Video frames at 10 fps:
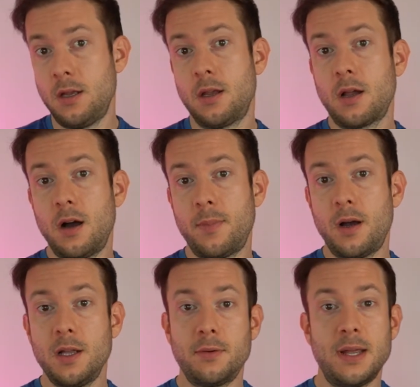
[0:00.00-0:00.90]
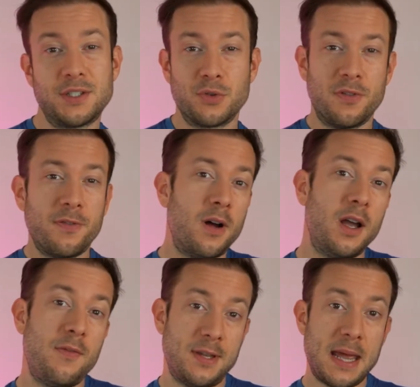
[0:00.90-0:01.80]
carbohydrates sort of
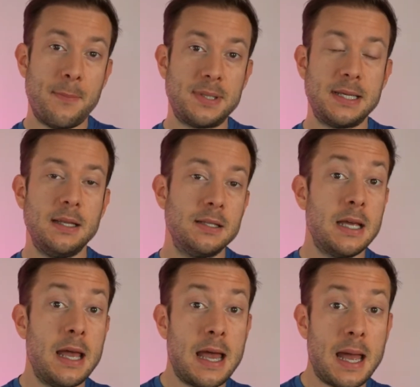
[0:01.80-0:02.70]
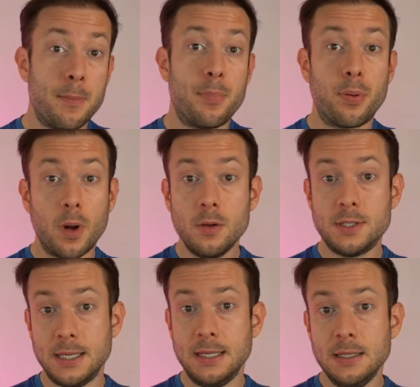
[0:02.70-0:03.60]
5 to 10%, and
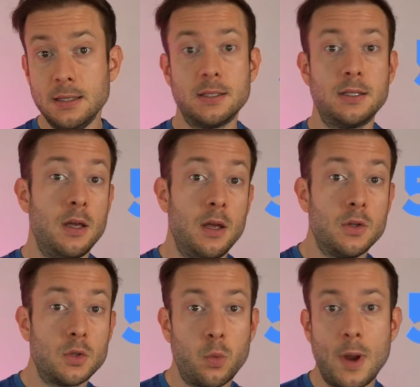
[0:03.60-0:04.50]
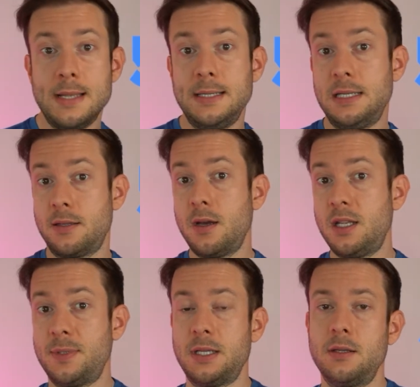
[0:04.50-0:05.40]
proteins 20 to
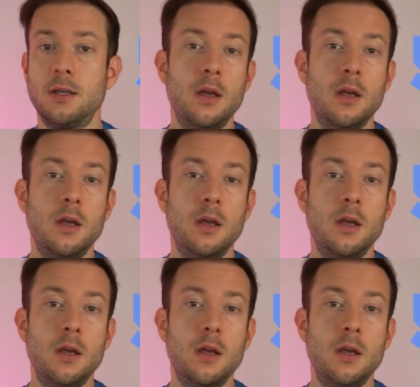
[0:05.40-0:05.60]
30%.